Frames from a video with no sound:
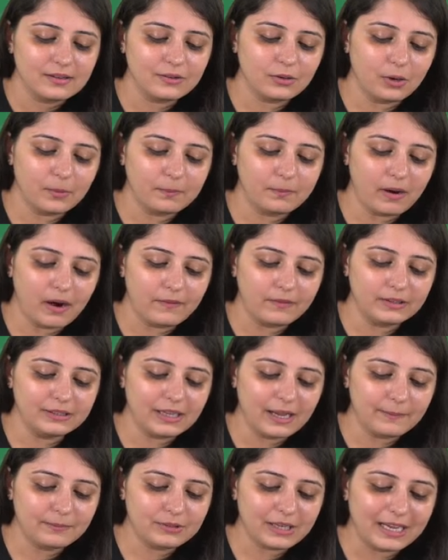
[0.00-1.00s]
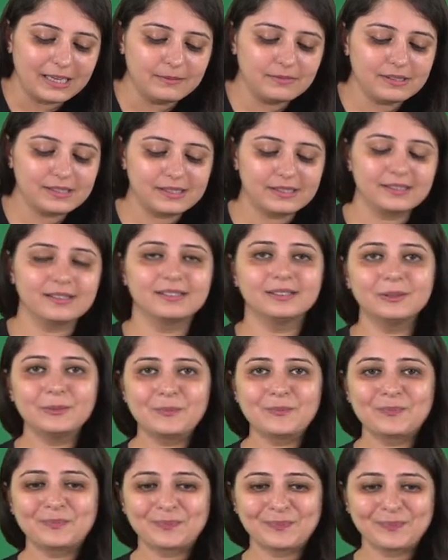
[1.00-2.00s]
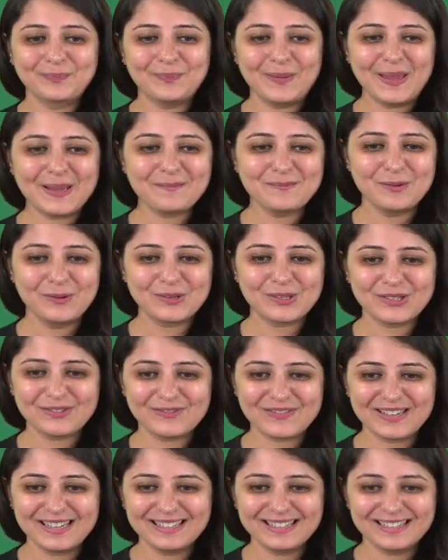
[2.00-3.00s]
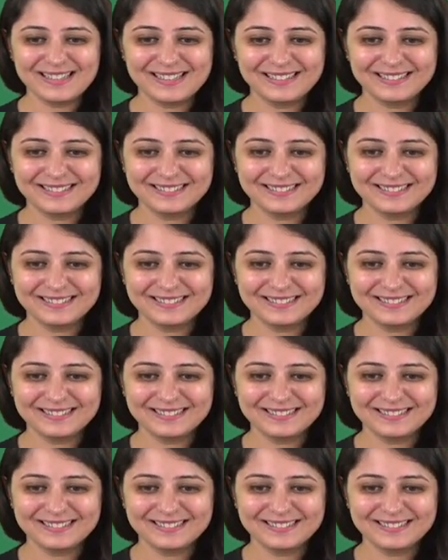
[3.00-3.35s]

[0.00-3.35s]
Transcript: Your power nap time is there. Make most of it.